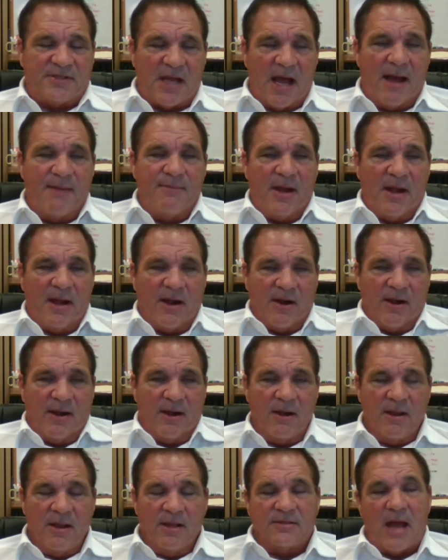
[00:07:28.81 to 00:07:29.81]
Tom
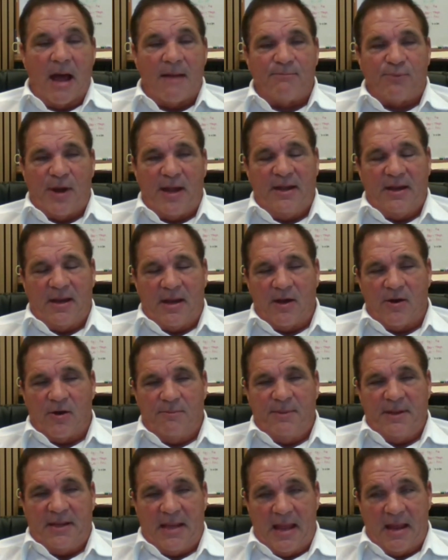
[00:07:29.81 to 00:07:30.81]
Brady era
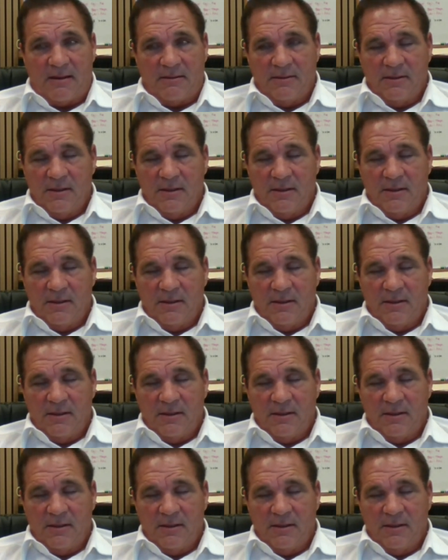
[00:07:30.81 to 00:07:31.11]
began.